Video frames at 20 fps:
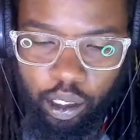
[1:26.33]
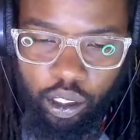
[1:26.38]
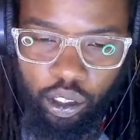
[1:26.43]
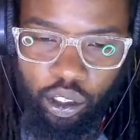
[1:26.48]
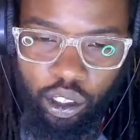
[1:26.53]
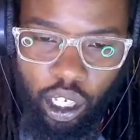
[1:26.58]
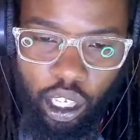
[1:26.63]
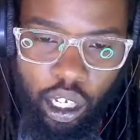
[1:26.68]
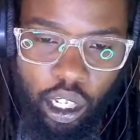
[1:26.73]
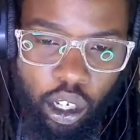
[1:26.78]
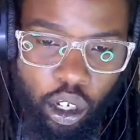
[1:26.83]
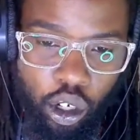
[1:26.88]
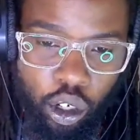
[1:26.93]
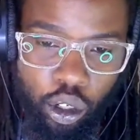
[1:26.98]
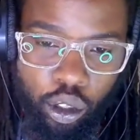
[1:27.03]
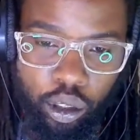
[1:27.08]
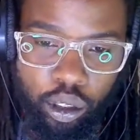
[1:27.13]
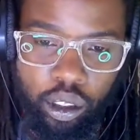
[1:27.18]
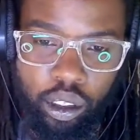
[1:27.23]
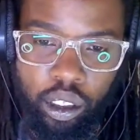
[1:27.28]
Jalen
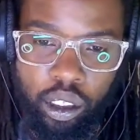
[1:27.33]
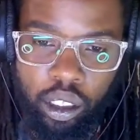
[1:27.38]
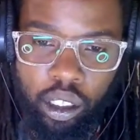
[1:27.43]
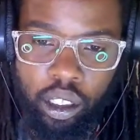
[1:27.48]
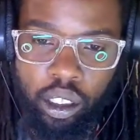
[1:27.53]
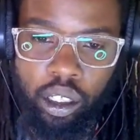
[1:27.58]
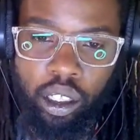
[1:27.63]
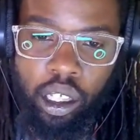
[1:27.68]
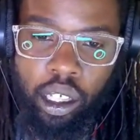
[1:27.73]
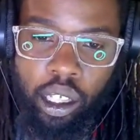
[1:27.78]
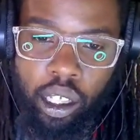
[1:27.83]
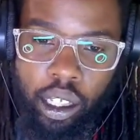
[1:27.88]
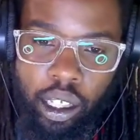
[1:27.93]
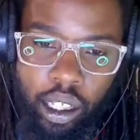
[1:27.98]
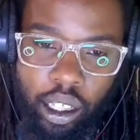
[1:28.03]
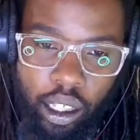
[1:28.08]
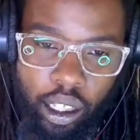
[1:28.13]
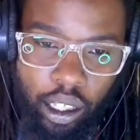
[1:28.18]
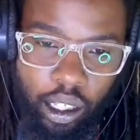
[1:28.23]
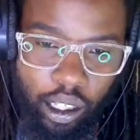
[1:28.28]
Hurts,
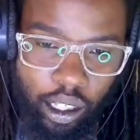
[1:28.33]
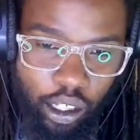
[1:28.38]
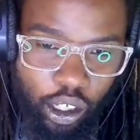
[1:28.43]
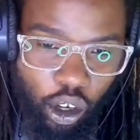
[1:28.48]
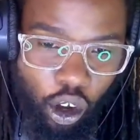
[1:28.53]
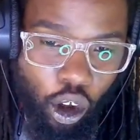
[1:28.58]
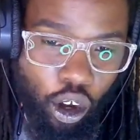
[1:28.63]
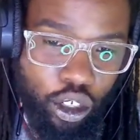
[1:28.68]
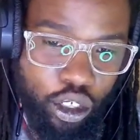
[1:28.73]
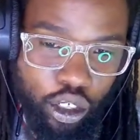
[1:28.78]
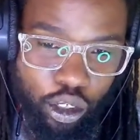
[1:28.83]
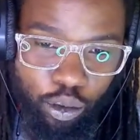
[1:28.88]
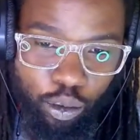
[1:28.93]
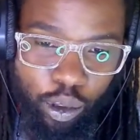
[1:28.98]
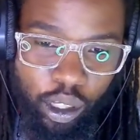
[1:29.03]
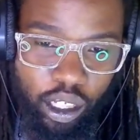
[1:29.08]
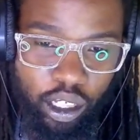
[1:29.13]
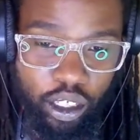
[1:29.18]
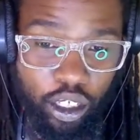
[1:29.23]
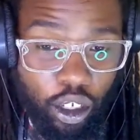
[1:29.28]
Carson
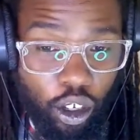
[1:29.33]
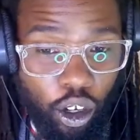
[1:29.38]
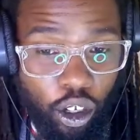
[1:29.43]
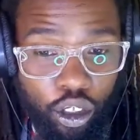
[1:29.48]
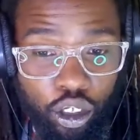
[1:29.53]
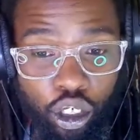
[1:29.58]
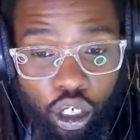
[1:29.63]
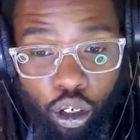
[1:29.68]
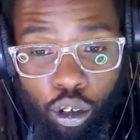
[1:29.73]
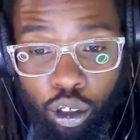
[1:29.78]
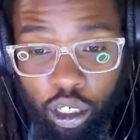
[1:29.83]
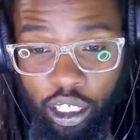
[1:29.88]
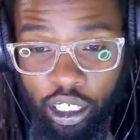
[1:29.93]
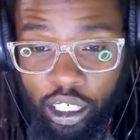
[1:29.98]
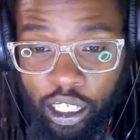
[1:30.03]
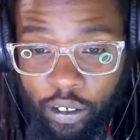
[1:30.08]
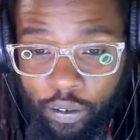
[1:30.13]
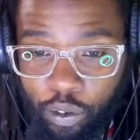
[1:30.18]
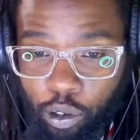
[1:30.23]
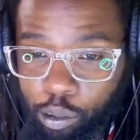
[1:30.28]
Wentz are totally
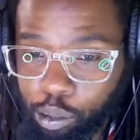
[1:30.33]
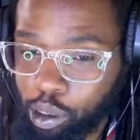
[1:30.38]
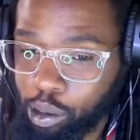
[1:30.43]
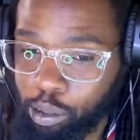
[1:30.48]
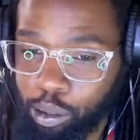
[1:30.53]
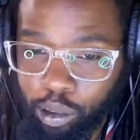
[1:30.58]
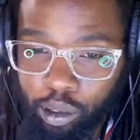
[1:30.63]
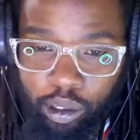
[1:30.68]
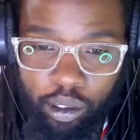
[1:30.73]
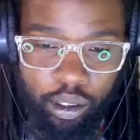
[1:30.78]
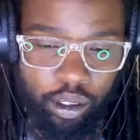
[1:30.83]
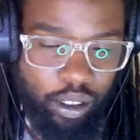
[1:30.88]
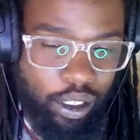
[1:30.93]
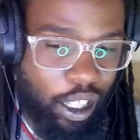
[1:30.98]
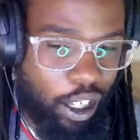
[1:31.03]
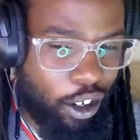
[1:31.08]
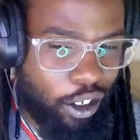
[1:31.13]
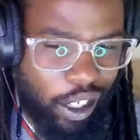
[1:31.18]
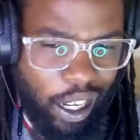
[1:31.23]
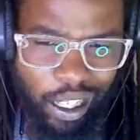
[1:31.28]
different people.
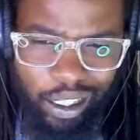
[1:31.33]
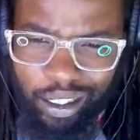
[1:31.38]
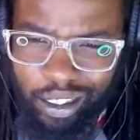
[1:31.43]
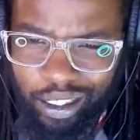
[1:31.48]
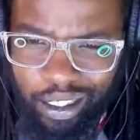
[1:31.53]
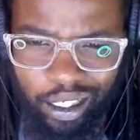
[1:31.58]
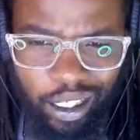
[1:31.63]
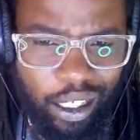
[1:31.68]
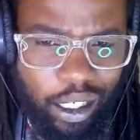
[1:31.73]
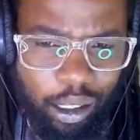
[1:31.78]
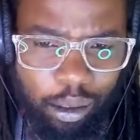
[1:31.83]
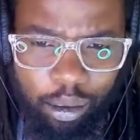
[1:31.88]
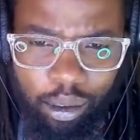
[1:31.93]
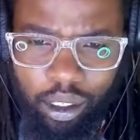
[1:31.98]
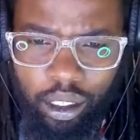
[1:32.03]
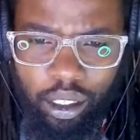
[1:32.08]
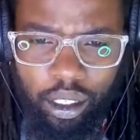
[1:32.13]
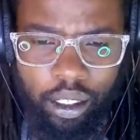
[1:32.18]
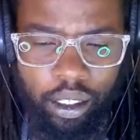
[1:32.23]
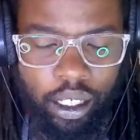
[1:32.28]
They are not the same.
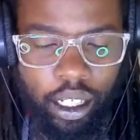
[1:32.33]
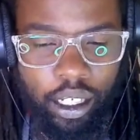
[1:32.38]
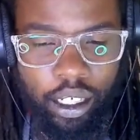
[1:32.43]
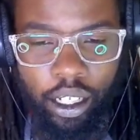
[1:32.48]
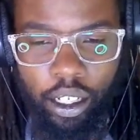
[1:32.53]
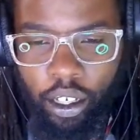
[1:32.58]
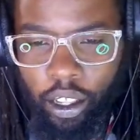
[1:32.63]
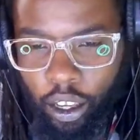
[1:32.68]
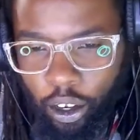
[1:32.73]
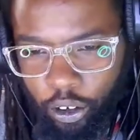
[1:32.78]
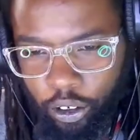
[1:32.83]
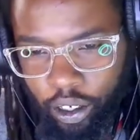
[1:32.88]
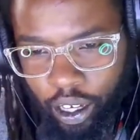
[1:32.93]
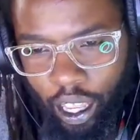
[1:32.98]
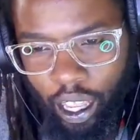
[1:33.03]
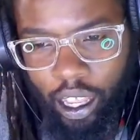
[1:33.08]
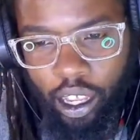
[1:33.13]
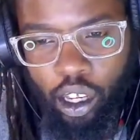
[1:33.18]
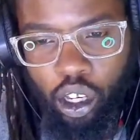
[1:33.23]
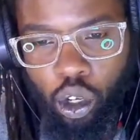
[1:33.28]
They are
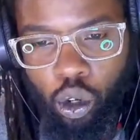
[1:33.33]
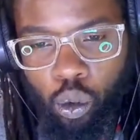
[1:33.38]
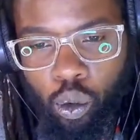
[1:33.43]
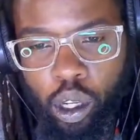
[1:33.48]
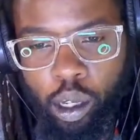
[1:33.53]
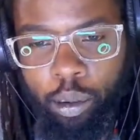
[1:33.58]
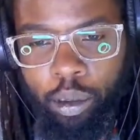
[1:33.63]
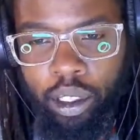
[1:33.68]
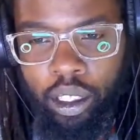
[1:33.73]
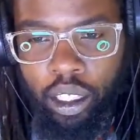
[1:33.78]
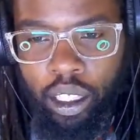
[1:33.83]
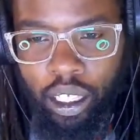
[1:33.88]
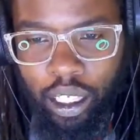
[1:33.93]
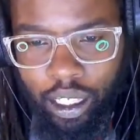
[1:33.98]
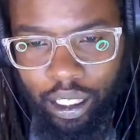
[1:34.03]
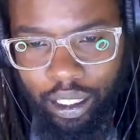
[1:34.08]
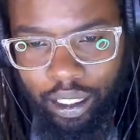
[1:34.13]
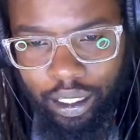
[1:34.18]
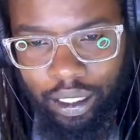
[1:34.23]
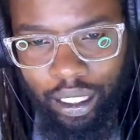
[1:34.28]
not equipped
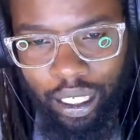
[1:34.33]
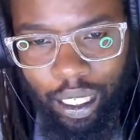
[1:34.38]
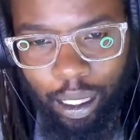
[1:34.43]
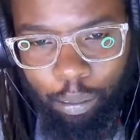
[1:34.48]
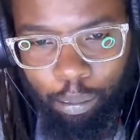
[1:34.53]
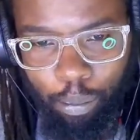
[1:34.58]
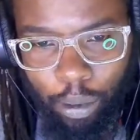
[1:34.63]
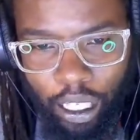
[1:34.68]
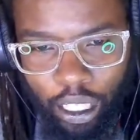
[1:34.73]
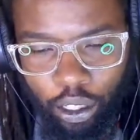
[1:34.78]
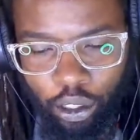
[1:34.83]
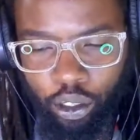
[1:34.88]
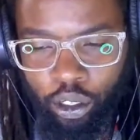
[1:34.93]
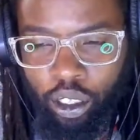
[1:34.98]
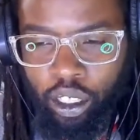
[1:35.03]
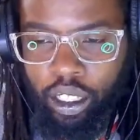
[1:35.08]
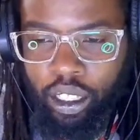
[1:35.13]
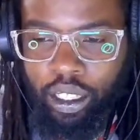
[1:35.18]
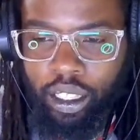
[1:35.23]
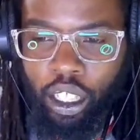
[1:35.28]
in the same manner.
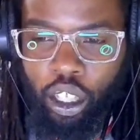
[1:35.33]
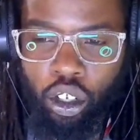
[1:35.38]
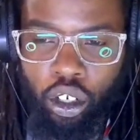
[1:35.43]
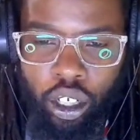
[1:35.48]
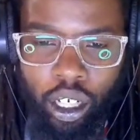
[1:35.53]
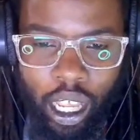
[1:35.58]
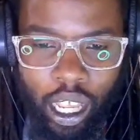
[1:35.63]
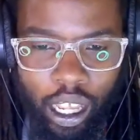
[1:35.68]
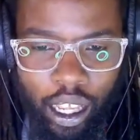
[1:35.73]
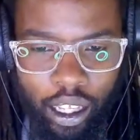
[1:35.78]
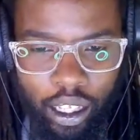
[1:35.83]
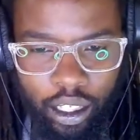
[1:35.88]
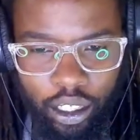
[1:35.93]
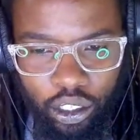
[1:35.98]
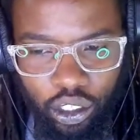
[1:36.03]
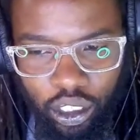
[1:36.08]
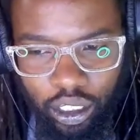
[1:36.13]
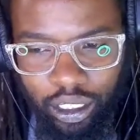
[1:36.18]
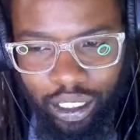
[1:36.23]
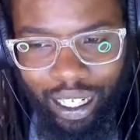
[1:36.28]
They are not
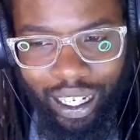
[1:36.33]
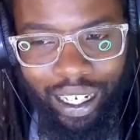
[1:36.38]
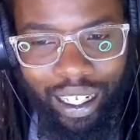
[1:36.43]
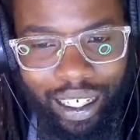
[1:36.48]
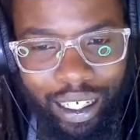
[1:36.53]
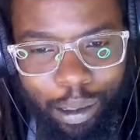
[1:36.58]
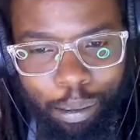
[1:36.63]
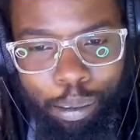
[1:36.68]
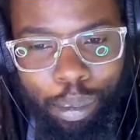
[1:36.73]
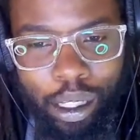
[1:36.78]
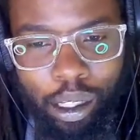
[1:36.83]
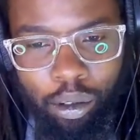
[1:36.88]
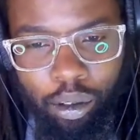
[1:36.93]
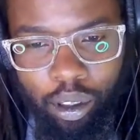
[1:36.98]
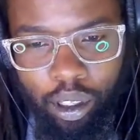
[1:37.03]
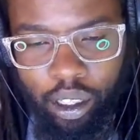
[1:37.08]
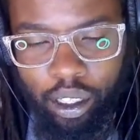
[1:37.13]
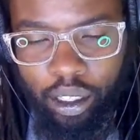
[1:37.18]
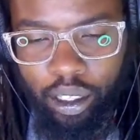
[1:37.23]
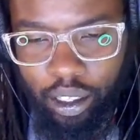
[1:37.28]
genetically built
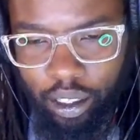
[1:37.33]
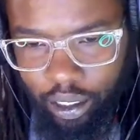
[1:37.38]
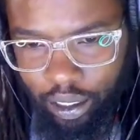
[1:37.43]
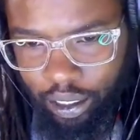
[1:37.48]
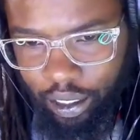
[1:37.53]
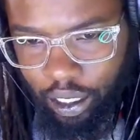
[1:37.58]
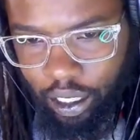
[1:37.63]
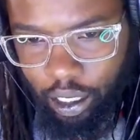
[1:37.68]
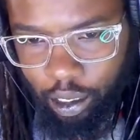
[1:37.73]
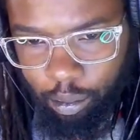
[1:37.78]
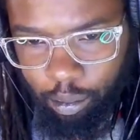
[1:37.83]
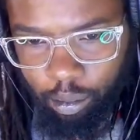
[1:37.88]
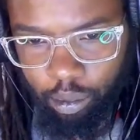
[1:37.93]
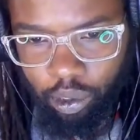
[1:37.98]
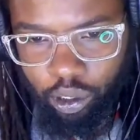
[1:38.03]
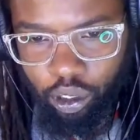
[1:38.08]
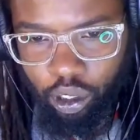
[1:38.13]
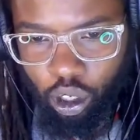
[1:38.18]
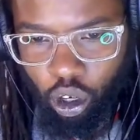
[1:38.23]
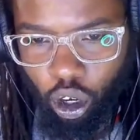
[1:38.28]
the same.
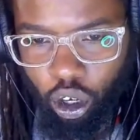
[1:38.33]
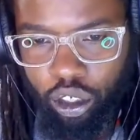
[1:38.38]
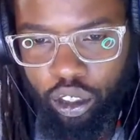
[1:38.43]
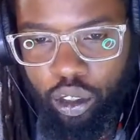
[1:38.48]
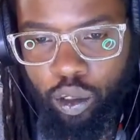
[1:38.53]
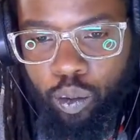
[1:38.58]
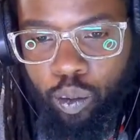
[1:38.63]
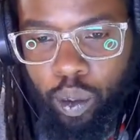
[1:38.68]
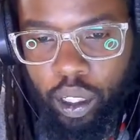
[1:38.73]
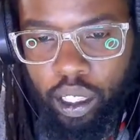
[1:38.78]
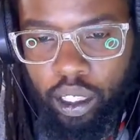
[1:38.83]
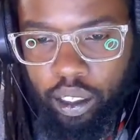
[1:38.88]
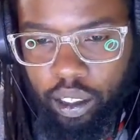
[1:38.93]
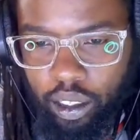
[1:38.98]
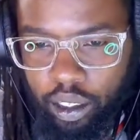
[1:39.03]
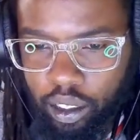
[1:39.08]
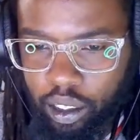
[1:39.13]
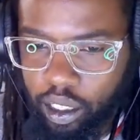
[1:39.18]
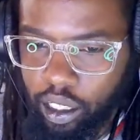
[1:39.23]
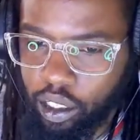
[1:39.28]
Carson
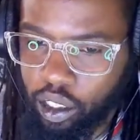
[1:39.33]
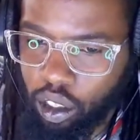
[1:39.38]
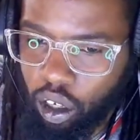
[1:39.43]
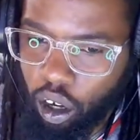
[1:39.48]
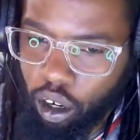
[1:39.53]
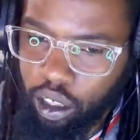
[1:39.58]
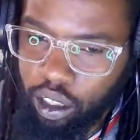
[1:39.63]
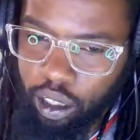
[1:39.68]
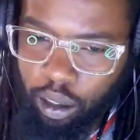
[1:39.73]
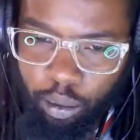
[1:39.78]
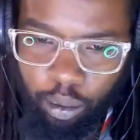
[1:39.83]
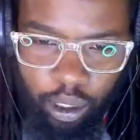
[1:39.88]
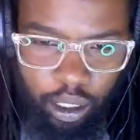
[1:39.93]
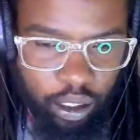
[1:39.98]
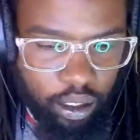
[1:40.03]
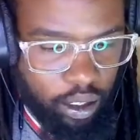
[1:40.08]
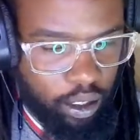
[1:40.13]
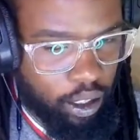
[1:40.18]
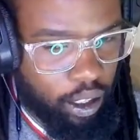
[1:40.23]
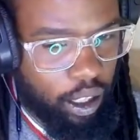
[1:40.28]
Wentz is Carson
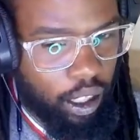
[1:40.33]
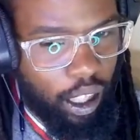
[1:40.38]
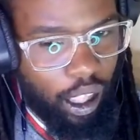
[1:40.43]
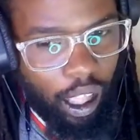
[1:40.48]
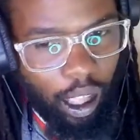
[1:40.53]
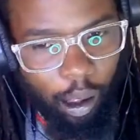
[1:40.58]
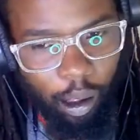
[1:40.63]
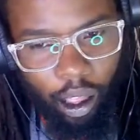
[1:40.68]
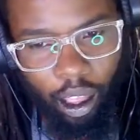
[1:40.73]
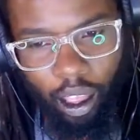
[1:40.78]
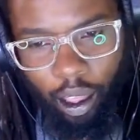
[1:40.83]
Wentz. I